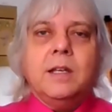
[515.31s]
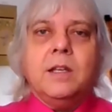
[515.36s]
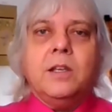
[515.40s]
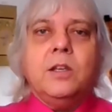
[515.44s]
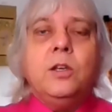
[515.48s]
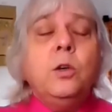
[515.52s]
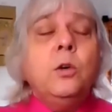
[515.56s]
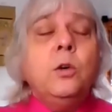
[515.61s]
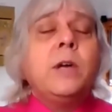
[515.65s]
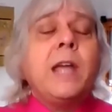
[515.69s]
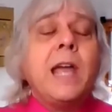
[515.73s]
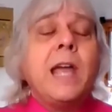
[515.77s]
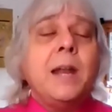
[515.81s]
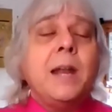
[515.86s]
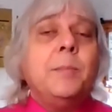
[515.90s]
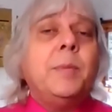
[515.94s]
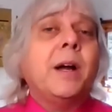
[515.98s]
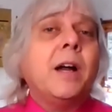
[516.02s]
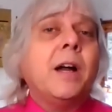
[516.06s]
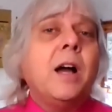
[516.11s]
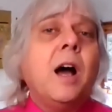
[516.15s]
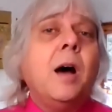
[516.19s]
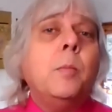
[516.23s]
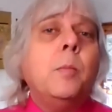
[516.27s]
You can
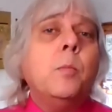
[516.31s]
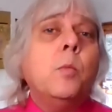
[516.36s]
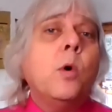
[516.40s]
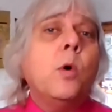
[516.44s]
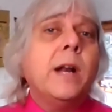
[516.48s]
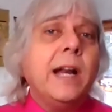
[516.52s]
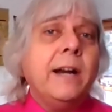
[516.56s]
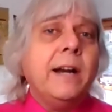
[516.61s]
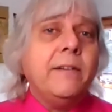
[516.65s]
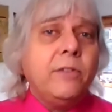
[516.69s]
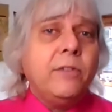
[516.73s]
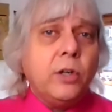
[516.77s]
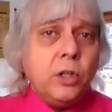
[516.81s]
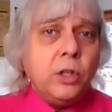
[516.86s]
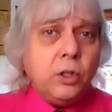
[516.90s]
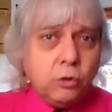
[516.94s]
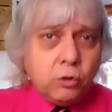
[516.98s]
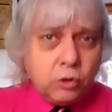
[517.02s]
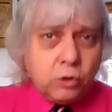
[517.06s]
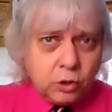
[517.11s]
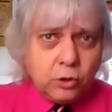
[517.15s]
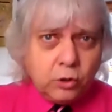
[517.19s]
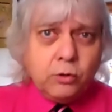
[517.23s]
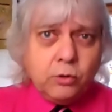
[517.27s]
become whatever you
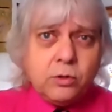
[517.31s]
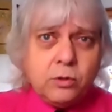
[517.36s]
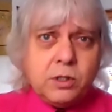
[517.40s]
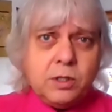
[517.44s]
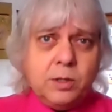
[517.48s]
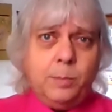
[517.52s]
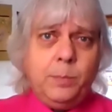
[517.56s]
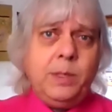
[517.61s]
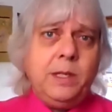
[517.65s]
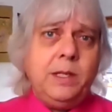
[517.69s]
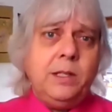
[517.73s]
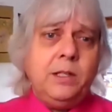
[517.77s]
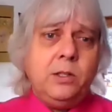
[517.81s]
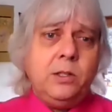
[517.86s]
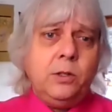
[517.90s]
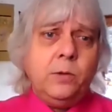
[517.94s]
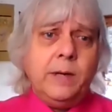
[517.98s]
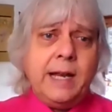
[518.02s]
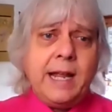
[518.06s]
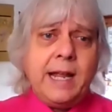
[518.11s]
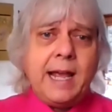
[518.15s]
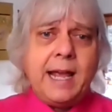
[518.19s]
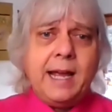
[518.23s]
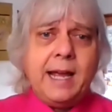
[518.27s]
choose to be, do,
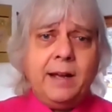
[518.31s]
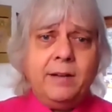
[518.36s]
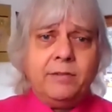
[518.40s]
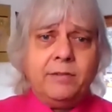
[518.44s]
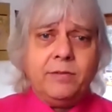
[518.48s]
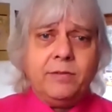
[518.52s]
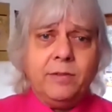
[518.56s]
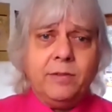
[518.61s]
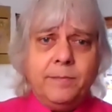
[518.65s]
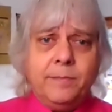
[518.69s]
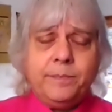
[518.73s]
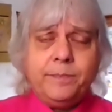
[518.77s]
and have.